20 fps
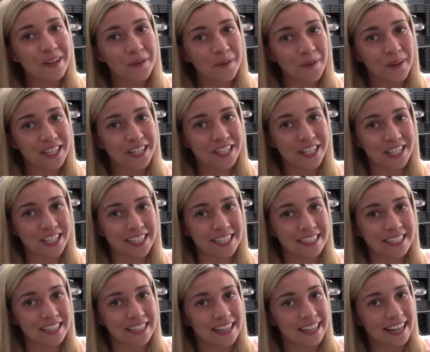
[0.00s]

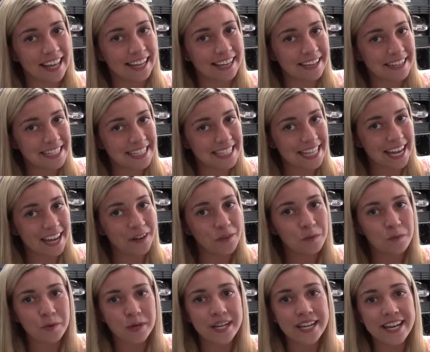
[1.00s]
questions, like I said,
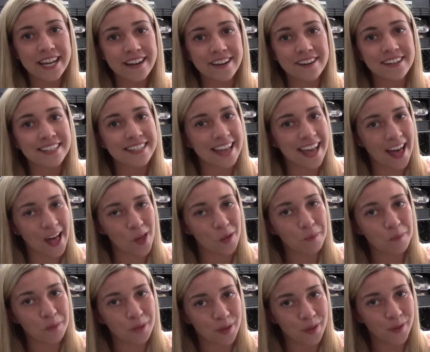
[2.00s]
we're here to help
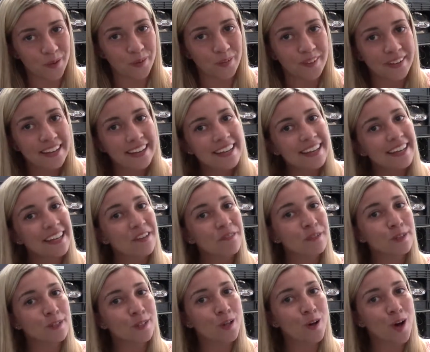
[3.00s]
you. Give
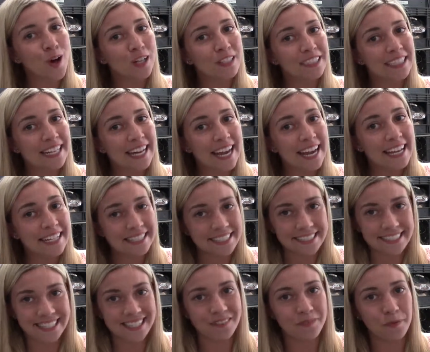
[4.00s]
us a call today
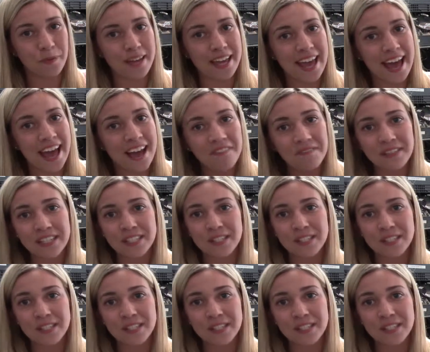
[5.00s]
to see if we have the